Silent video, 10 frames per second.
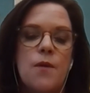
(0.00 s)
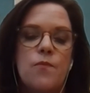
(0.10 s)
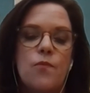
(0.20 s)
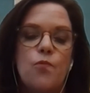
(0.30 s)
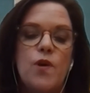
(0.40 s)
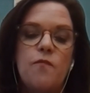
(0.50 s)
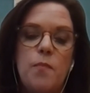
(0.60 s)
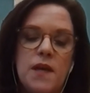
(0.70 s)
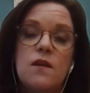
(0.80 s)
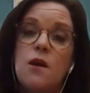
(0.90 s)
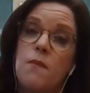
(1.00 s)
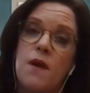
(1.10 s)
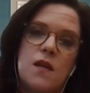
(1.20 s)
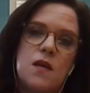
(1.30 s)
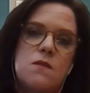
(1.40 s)
we have been
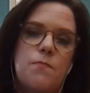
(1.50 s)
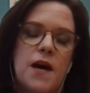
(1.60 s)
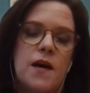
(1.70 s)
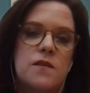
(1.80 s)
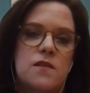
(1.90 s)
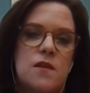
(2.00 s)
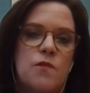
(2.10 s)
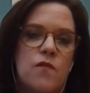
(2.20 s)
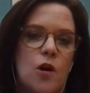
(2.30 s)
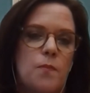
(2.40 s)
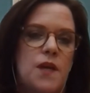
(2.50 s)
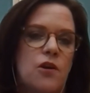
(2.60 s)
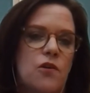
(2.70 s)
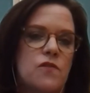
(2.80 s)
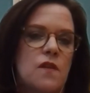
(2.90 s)
commended by some of our
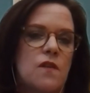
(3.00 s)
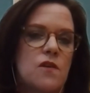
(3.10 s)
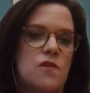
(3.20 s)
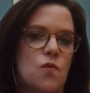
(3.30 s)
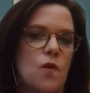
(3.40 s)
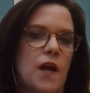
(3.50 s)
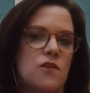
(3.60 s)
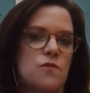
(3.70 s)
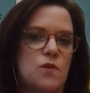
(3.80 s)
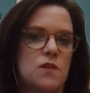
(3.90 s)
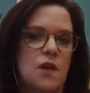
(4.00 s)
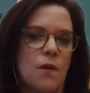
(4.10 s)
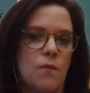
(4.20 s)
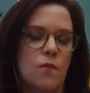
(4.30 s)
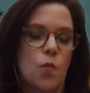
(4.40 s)
peers in the Historic House
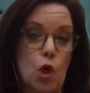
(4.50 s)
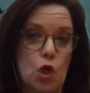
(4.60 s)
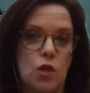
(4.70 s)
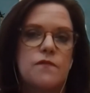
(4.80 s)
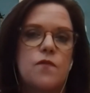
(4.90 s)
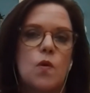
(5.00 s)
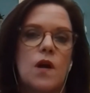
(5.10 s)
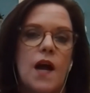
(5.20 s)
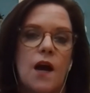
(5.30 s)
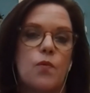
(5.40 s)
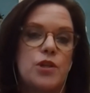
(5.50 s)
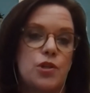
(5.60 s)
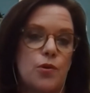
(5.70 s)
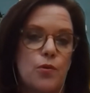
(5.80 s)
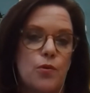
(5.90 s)
Museum world for how we
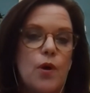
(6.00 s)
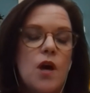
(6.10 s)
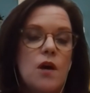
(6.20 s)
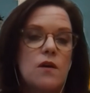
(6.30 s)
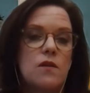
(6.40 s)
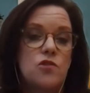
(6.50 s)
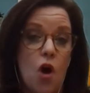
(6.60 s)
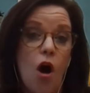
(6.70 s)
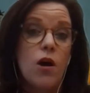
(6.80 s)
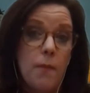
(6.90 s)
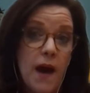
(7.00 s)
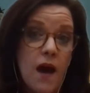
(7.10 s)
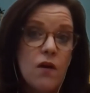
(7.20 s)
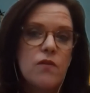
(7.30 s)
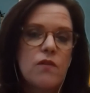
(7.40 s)
do talk
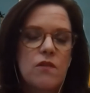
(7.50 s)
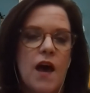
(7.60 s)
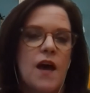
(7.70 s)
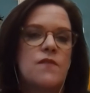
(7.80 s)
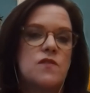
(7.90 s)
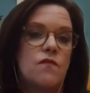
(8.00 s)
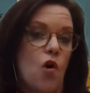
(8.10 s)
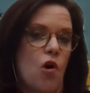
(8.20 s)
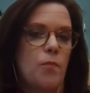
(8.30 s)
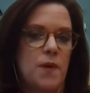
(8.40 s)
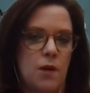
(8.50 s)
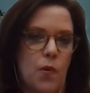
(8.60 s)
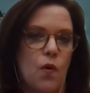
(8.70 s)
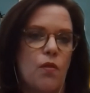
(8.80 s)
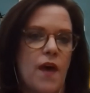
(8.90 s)
about the lives of all
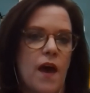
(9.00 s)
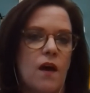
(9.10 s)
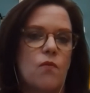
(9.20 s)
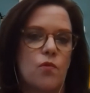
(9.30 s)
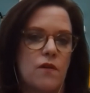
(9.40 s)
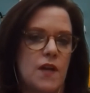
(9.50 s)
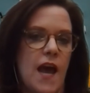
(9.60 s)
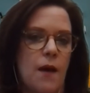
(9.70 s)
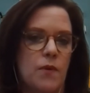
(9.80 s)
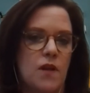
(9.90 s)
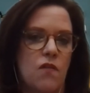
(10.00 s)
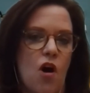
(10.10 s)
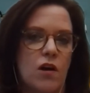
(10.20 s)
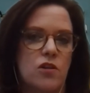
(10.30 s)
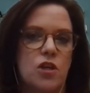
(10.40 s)
people that would have inhabited the
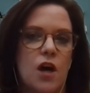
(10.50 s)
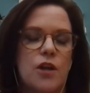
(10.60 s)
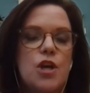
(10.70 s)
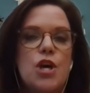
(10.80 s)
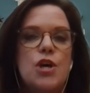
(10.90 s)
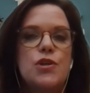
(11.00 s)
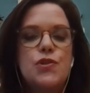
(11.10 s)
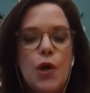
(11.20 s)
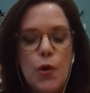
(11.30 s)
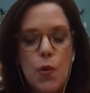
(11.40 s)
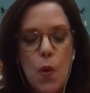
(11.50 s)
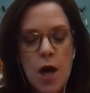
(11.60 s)
Octagon. So